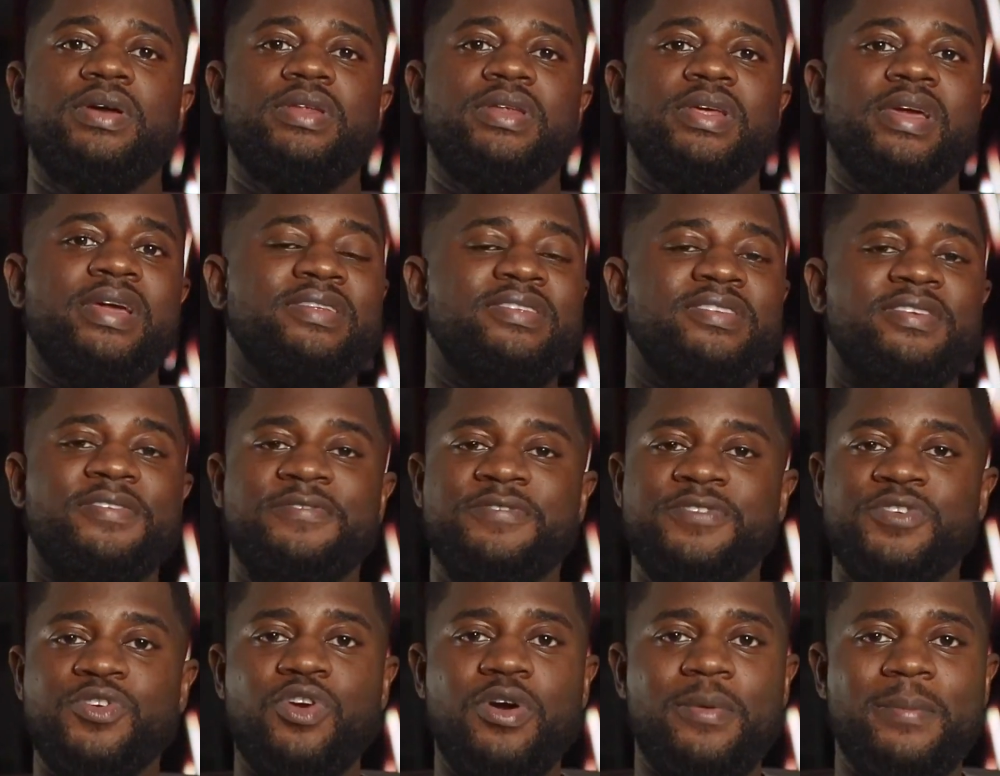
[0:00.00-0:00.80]
the
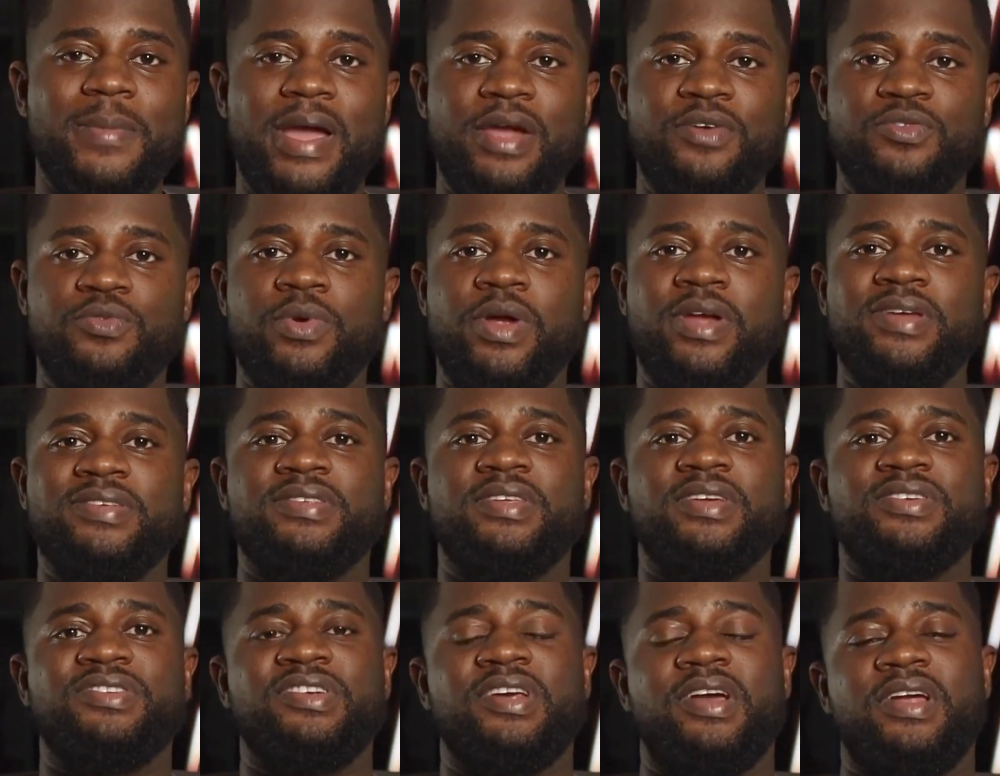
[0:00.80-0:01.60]
interviewer might raise
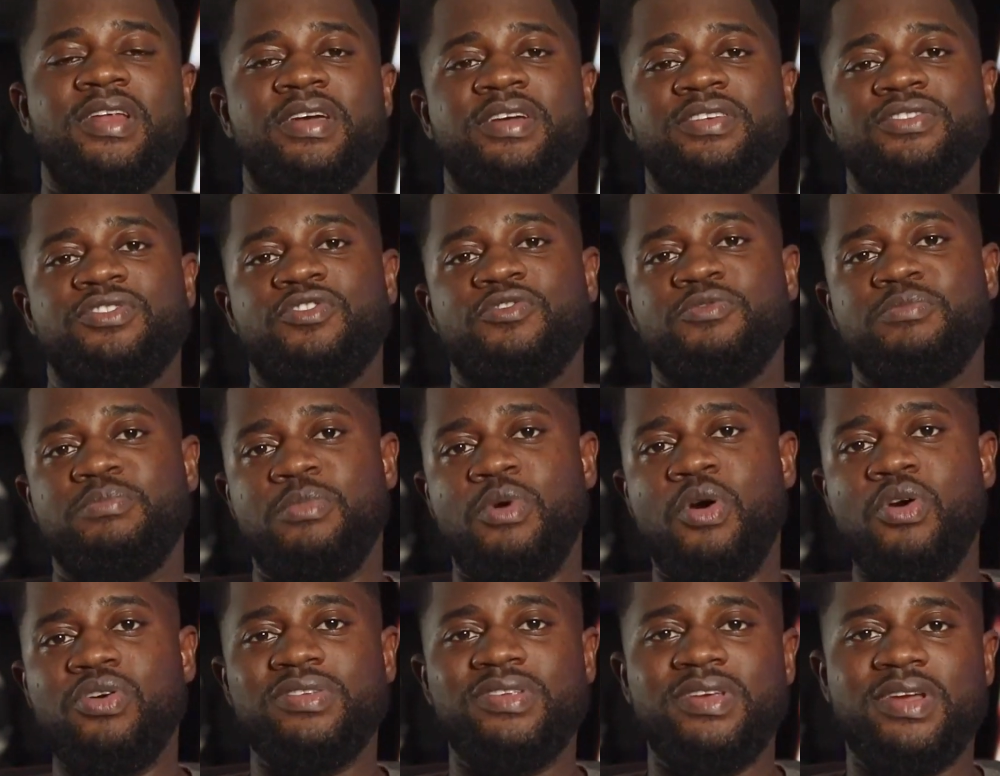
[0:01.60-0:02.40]
the challenge of
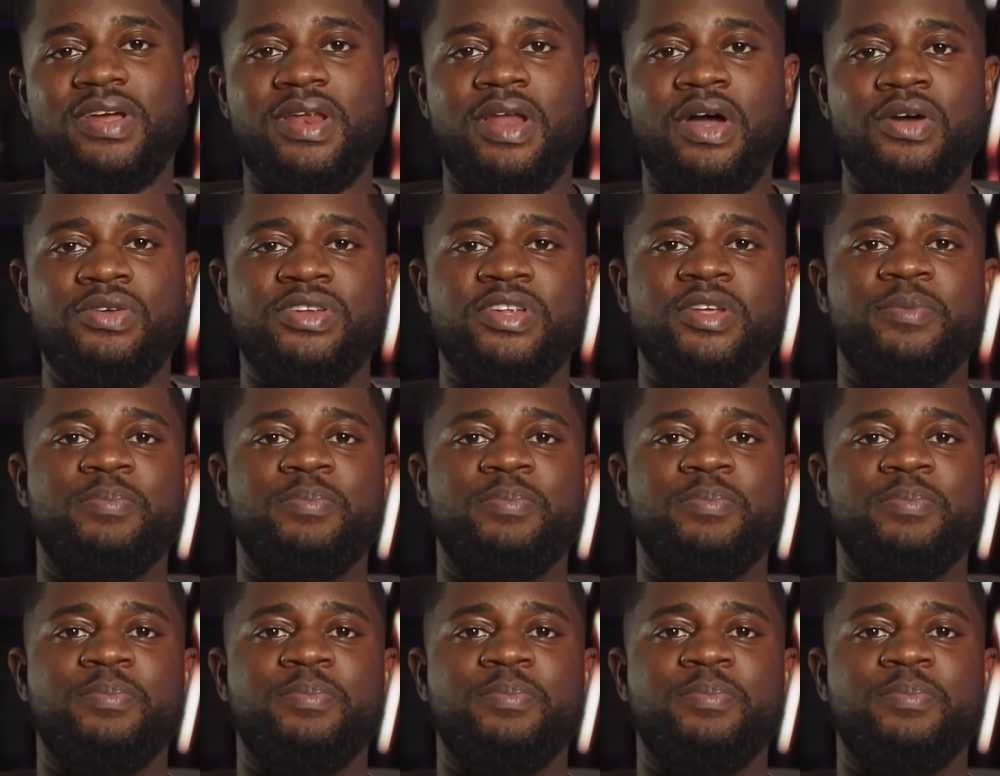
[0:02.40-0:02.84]
multi-cloud